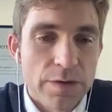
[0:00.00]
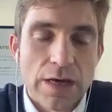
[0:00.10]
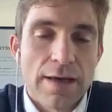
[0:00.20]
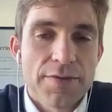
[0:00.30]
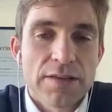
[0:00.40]

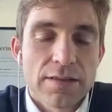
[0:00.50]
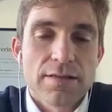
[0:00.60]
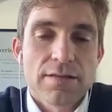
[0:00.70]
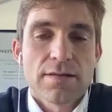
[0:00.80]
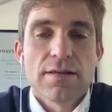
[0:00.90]
yeah, I think
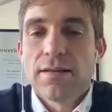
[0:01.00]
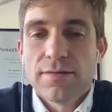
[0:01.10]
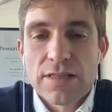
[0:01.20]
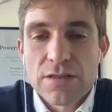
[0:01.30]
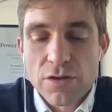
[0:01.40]
there's
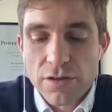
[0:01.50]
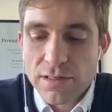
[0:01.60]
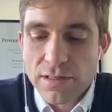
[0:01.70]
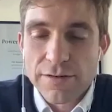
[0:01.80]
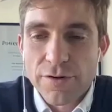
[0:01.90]

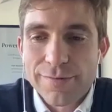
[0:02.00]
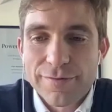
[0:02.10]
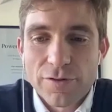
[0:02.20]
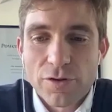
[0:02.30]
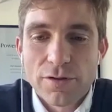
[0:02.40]
certainly room
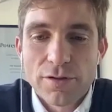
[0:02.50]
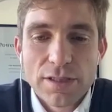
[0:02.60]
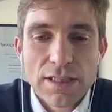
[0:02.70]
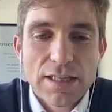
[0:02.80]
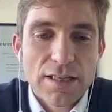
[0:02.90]
for
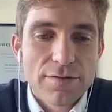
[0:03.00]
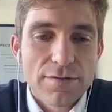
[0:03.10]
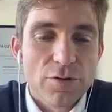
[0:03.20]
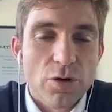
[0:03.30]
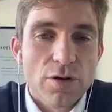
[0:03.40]

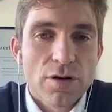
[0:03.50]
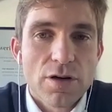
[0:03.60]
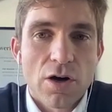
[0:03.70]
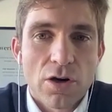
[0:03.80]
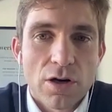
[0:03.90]

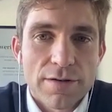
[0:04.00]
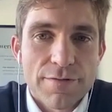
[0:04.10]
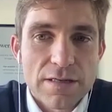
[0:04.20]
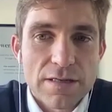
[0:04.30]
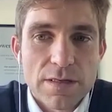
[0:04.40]
Hong Kong
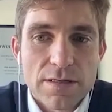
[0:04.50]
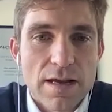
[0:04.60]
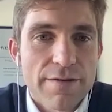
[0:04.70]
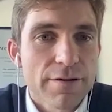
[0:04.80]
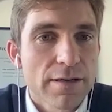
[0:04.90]
investments in
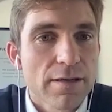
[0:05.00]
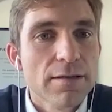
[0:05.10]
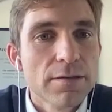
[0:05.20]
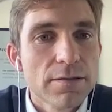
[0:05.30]
Africa.